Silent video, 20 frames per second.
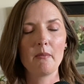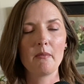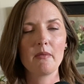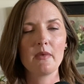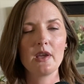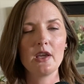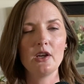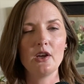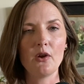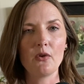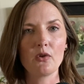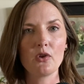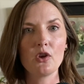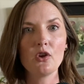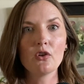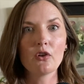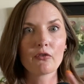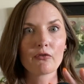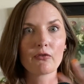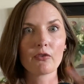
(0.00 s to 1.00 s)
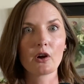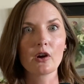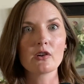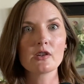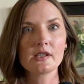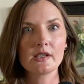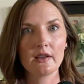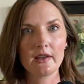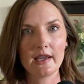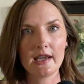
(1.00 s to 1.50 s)

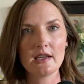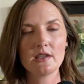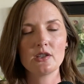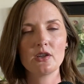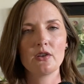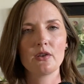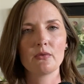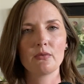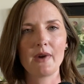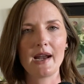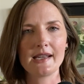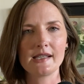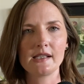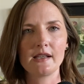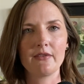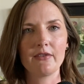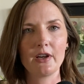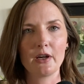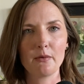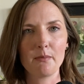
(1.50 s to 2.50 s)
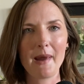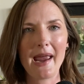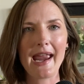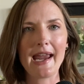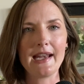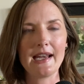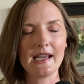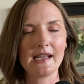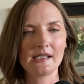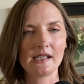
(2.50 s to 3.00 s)
universally to the rest of their
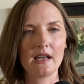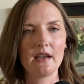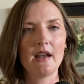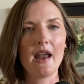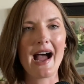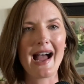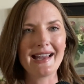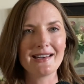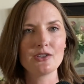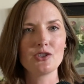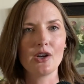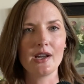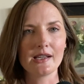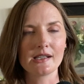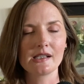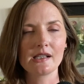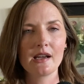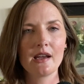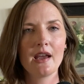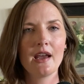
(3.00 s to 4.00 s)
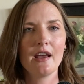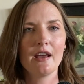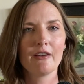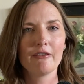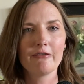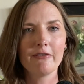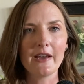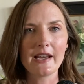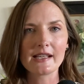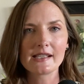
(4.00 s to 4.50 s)
paintings and not just
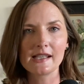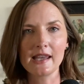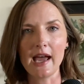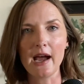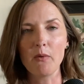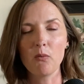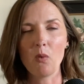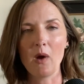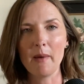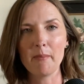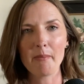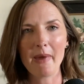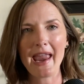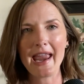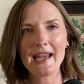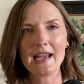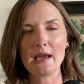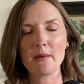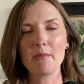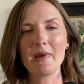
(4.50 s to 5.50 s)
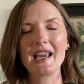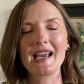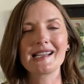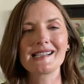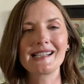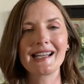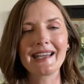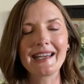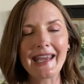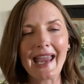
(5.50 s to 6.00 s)
fix that one painting.
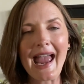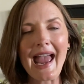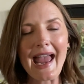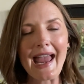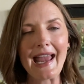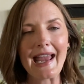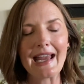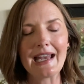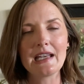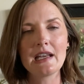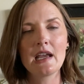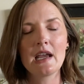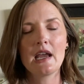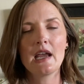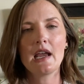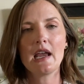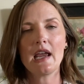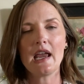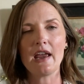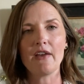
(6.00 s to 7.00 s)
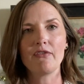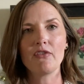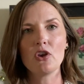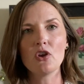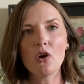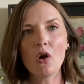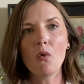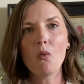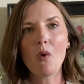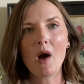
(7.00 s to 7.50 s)
Because again, if you
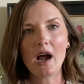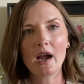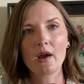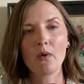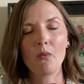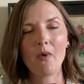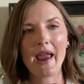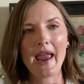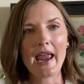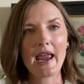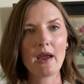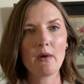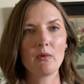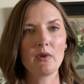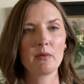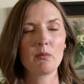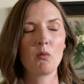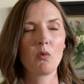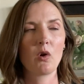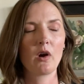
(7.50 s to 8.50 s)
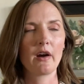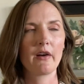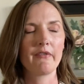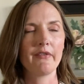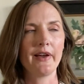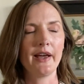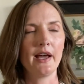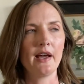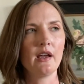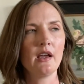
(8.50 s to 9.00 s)
don't walk away with more of
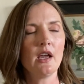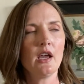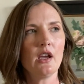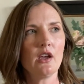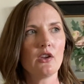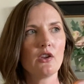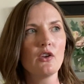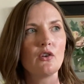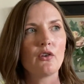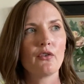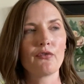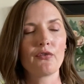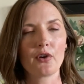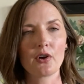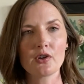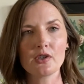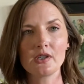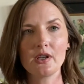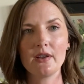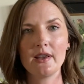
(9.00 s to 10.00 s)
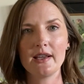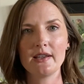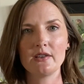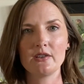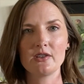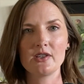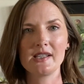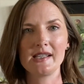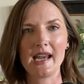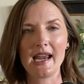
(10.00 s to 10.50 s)
a universal
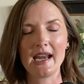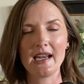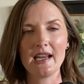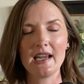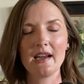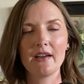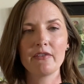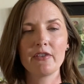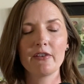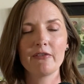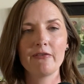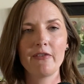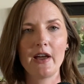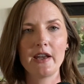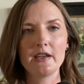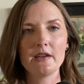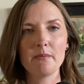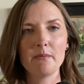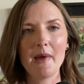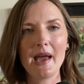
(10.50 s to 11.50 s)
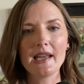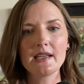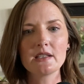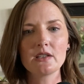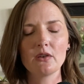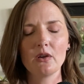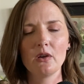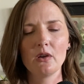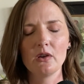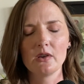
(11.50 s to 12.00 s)
understanding of the
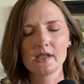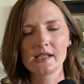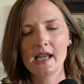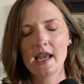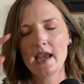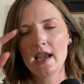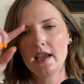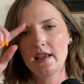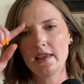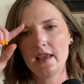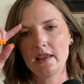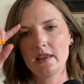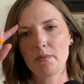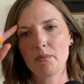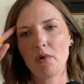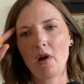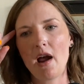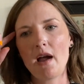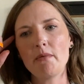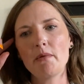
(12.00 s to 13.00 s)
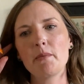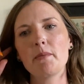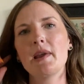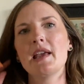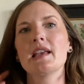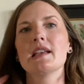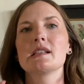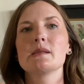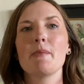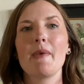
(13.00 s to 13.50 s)
fundamentals, then the problem
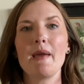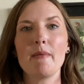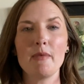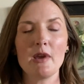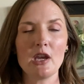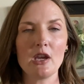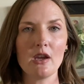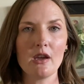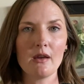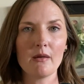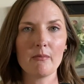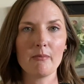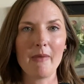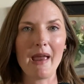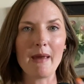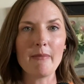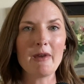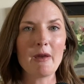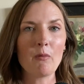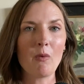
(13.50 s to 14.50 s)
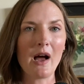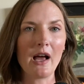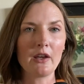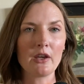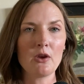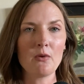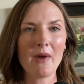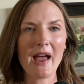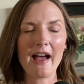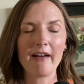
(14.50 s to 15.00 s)
is maybe while
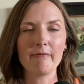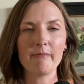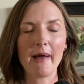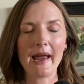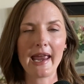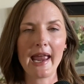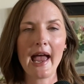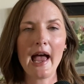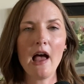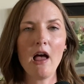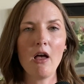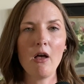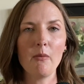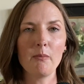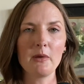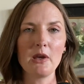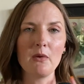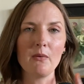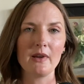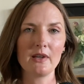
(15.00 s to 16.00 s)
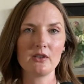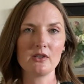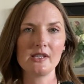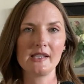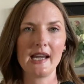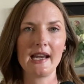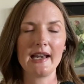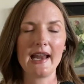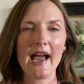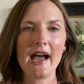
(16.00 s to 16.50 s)
you have my help, you
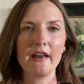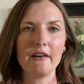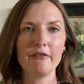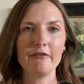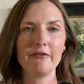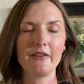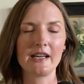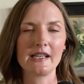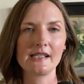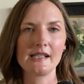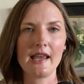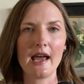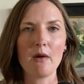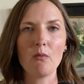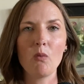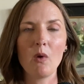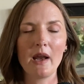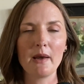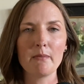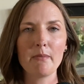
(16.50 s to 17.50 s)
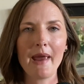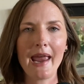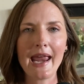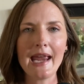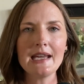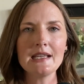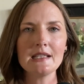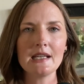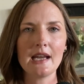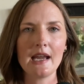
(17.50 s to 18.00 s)
understand how to fix that one
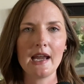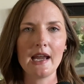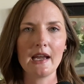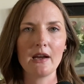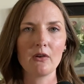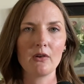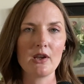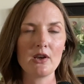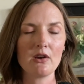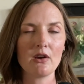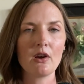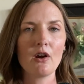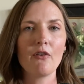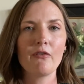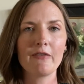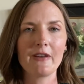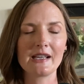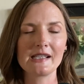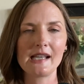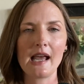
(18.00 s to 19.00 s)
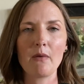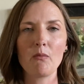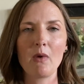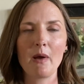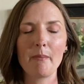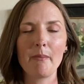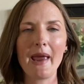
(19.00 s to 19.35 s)
painting, or you can go fix that one